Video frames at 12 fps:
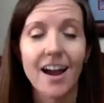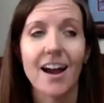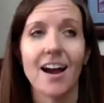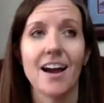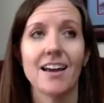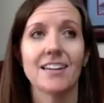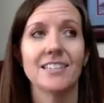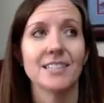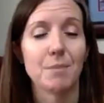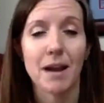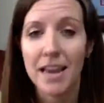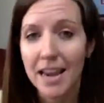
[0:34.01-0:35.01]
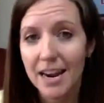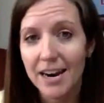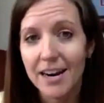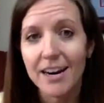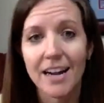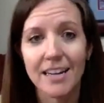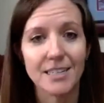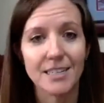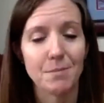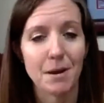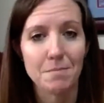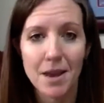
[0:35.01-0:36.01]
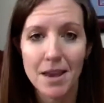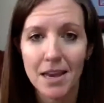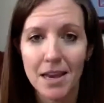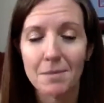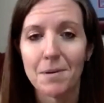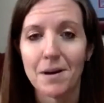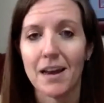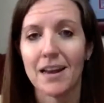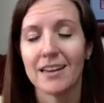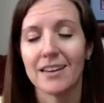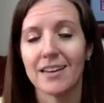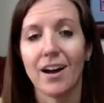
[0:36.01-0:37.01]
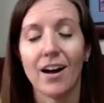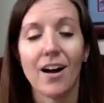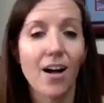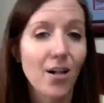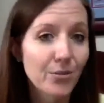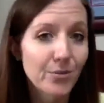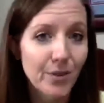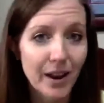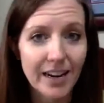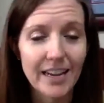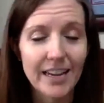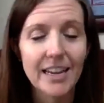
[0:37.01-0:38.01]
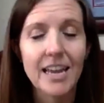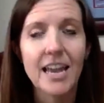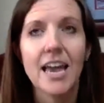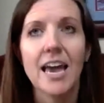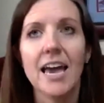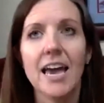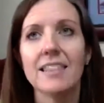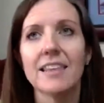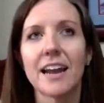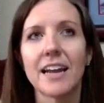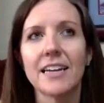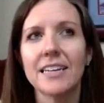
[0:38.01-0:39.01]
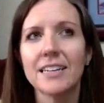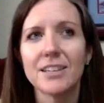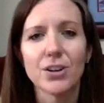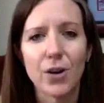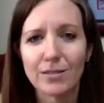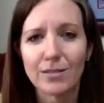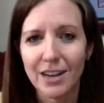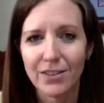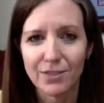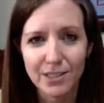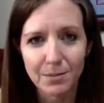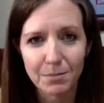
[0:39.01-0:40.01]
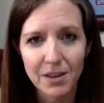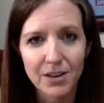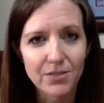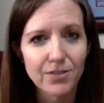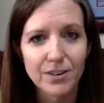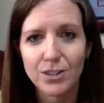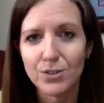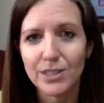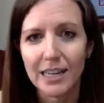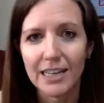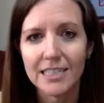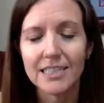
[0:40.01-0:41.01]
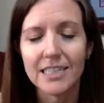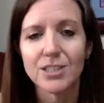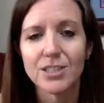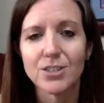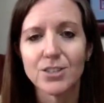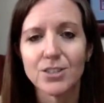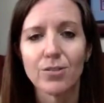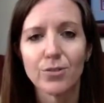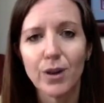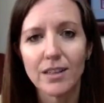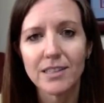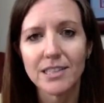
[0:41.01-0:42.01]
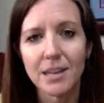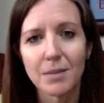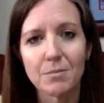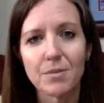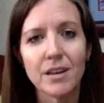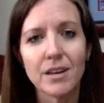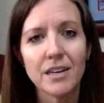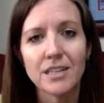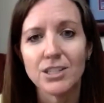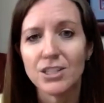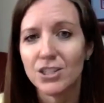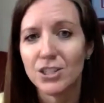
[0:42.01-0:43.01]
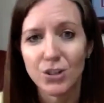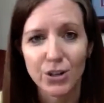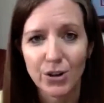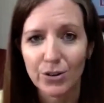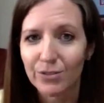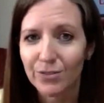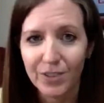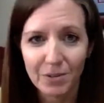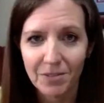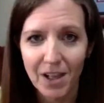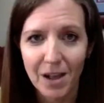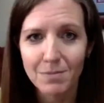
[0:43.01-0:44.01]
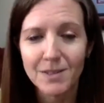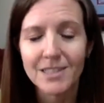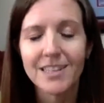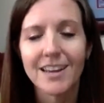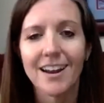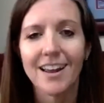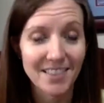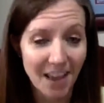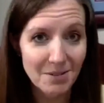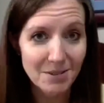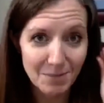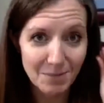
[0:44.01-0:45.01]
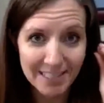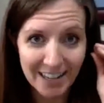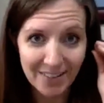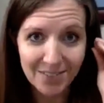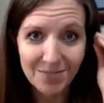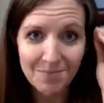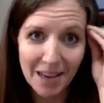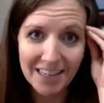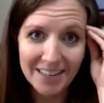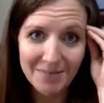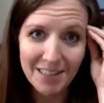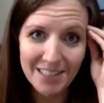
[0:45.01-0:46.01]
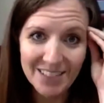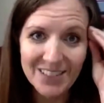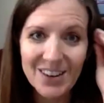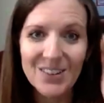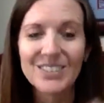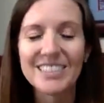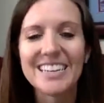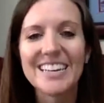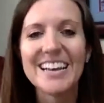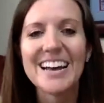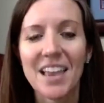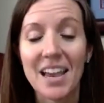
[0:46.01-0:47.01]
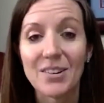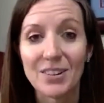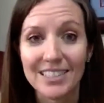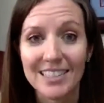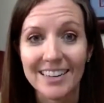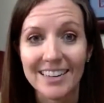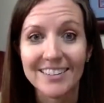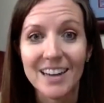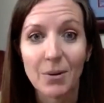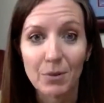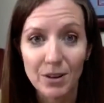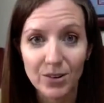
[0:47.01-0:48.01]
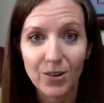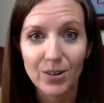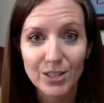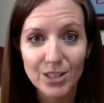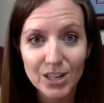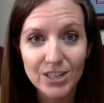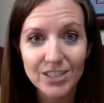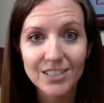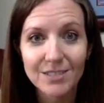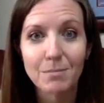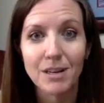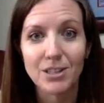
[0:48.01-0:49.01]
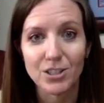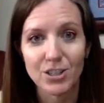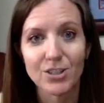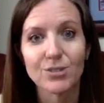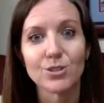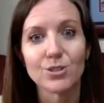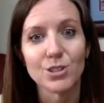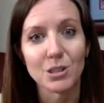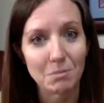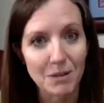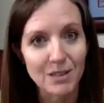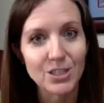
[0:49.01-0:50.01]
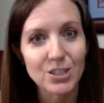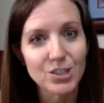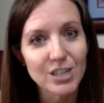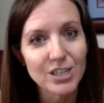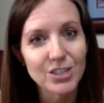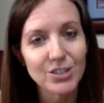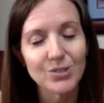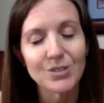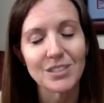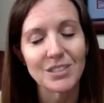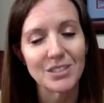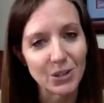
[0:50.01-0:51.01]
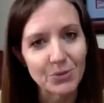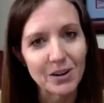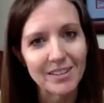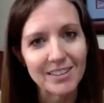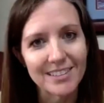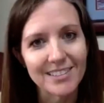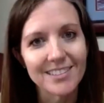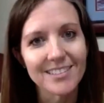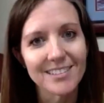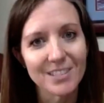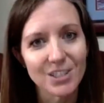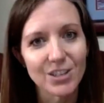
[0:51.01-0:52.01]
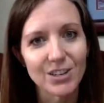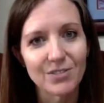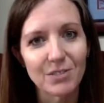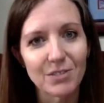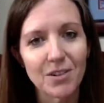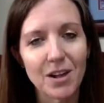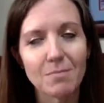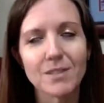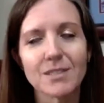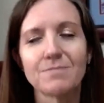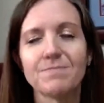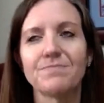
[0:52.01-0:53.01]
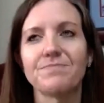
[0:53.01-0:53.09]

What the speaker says: I did my hair, I did my makeup, I got all ready. And then I needed to go outside for something for 2 seconds. And so I threw on some just dirty old flip flops. And I thought to myself, making a mental note, okay, Krista, when you go to church, make sure you slip into your dress shoes and don't wear these dirty flip flops.